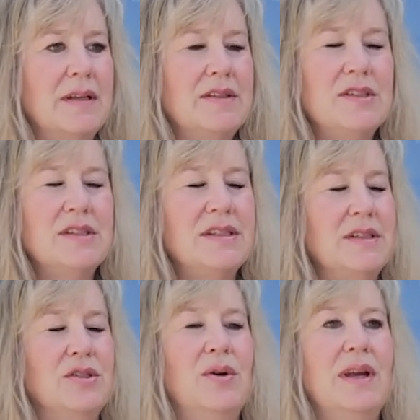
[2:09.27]
just
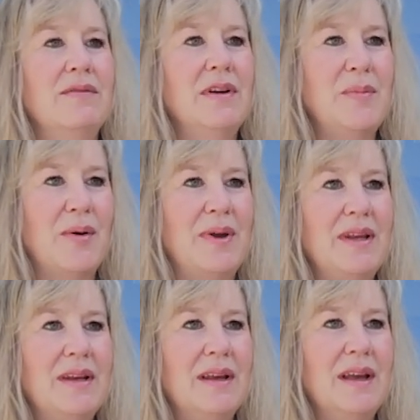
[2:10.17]
enjoy every
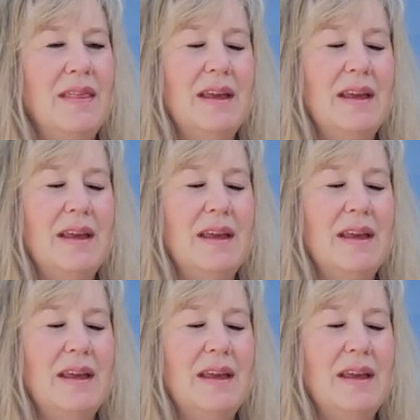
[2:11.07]
moment.